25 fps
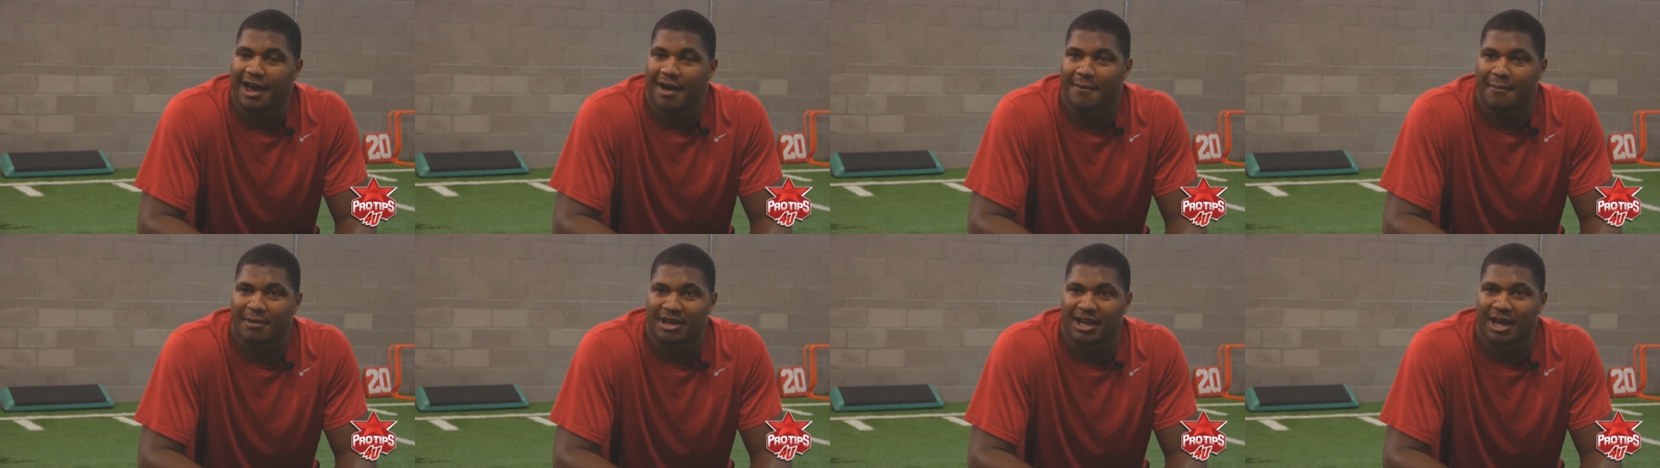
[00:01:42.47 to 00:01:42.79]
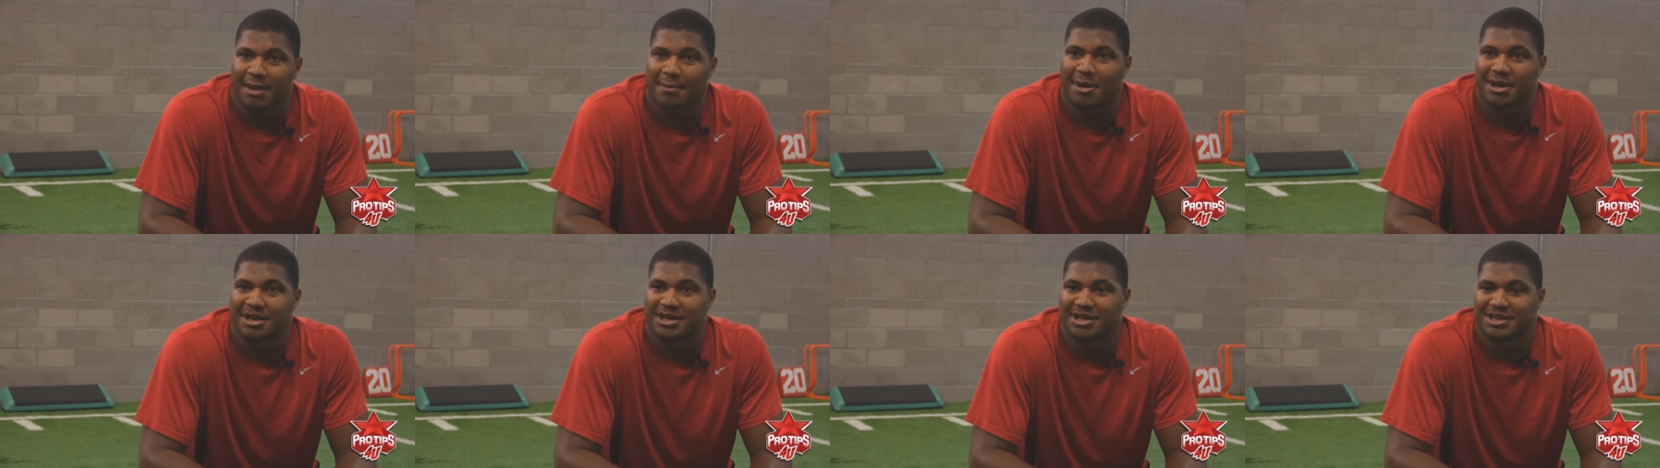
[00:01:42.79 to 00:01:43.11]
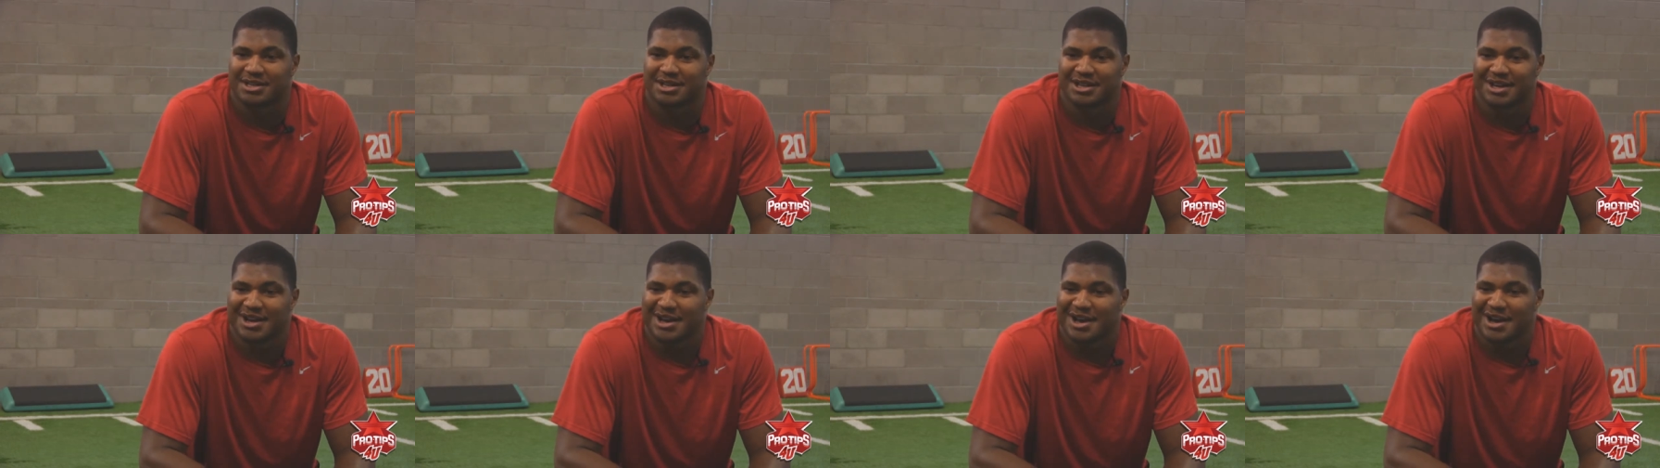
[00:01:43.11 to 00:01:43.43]
had my name on
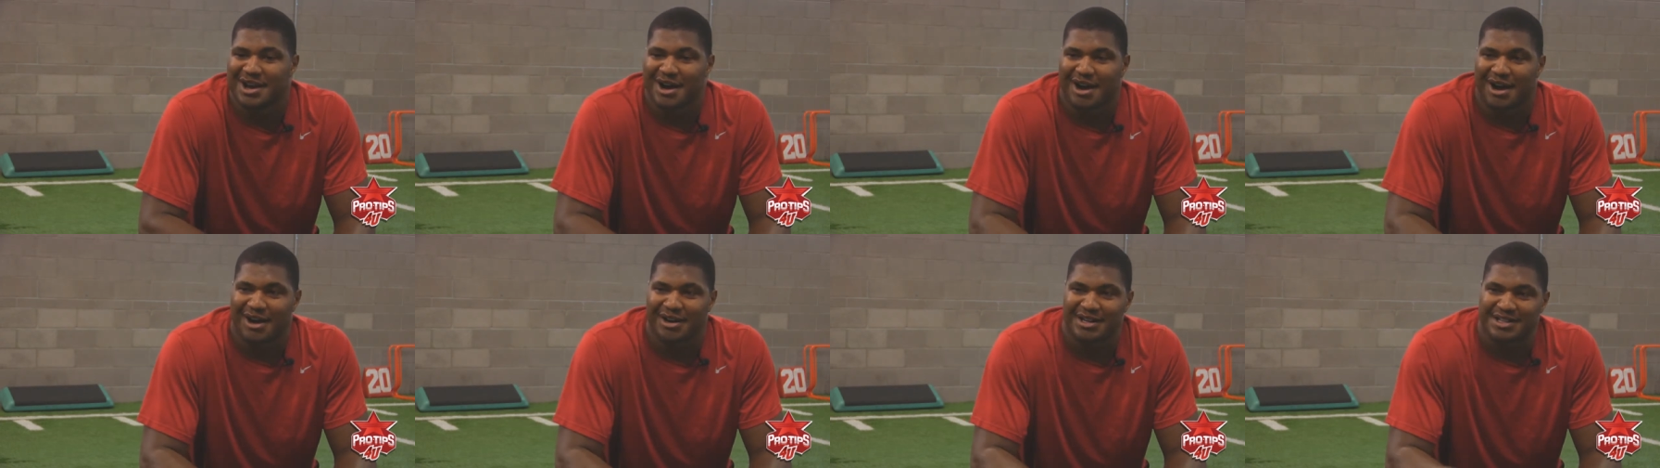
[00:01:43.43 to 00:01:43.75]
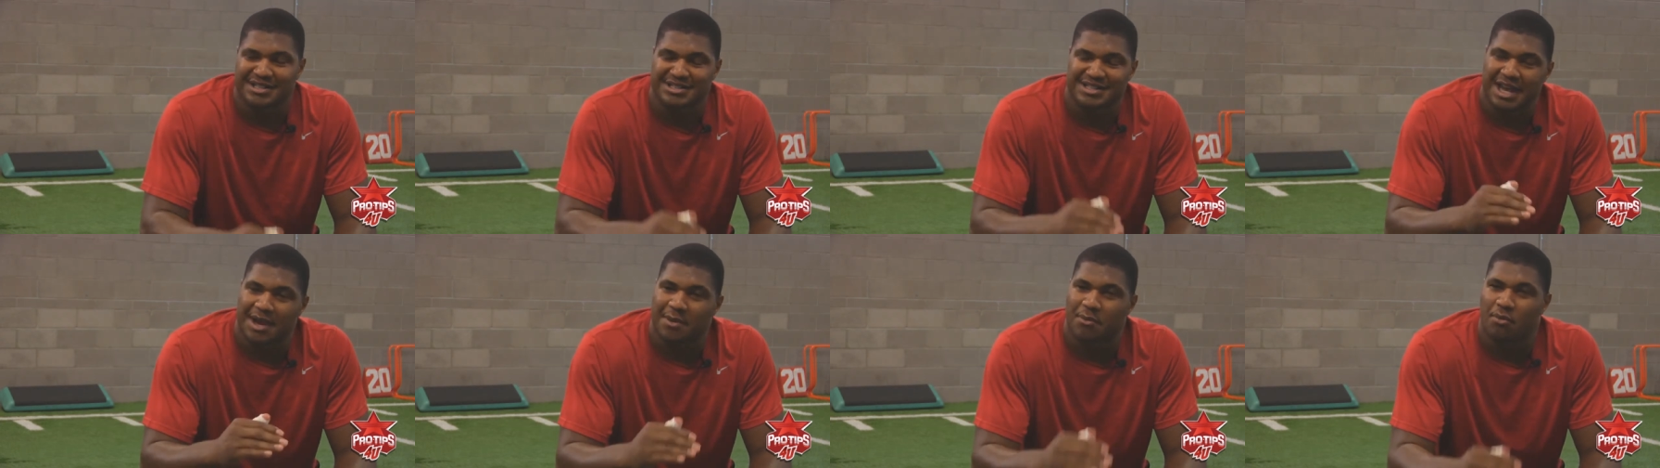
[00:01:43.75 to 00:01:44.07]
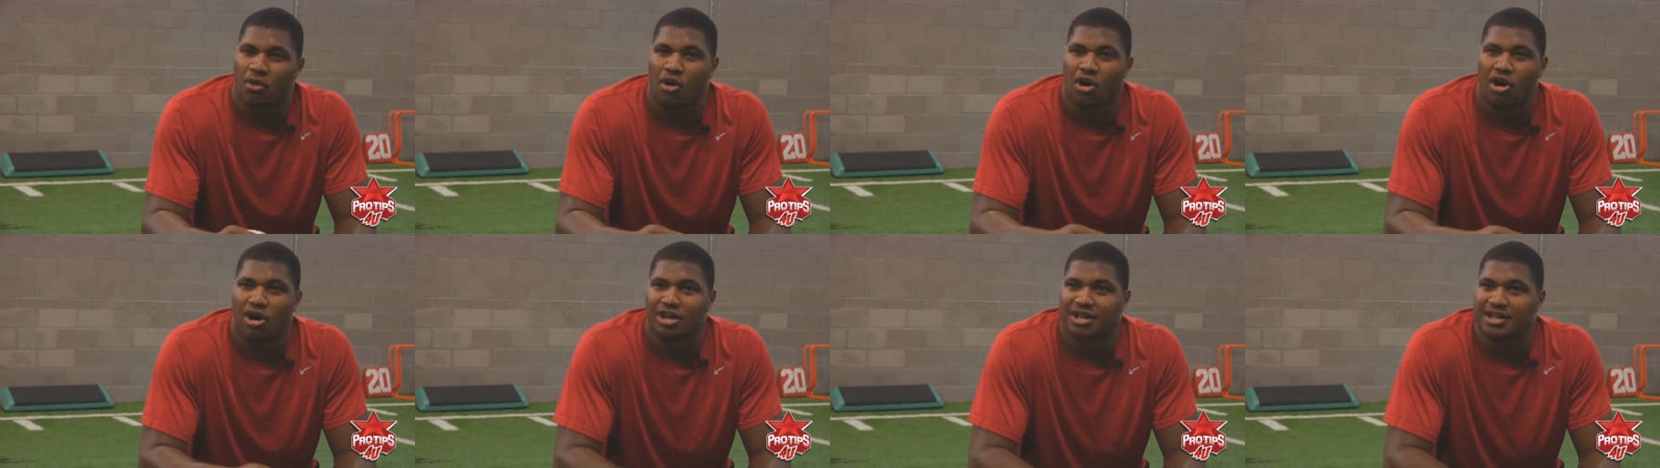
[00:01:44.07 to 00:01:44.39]
the, on the same
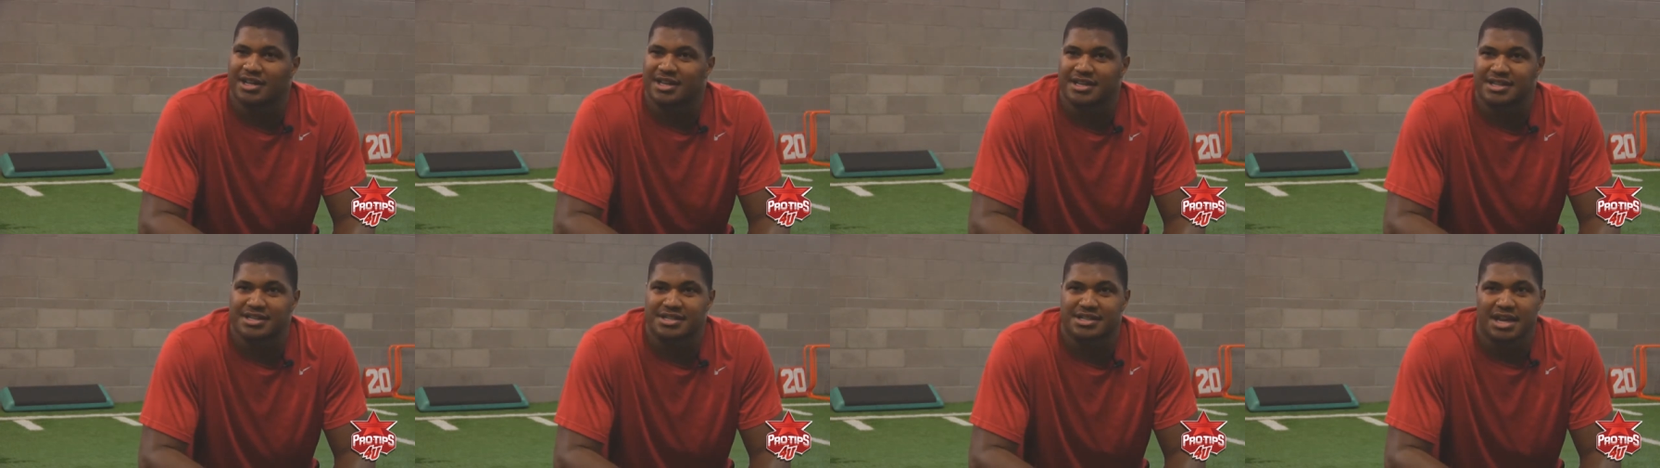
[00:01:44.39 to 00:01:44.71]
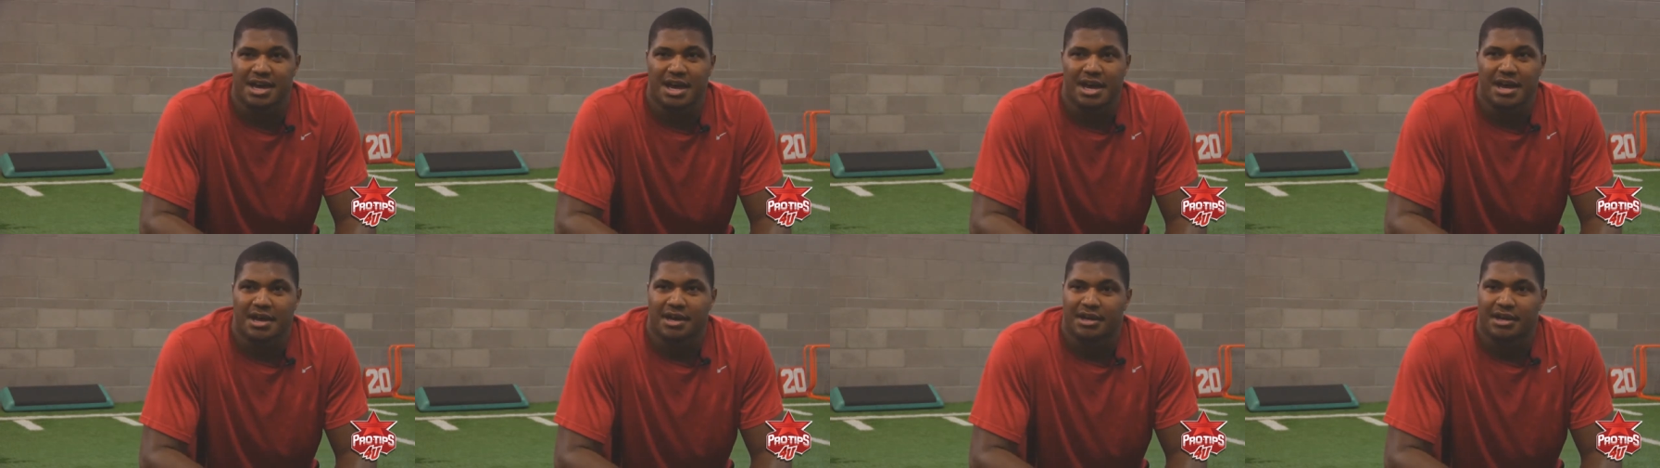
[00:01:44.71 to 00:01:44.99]
wall as,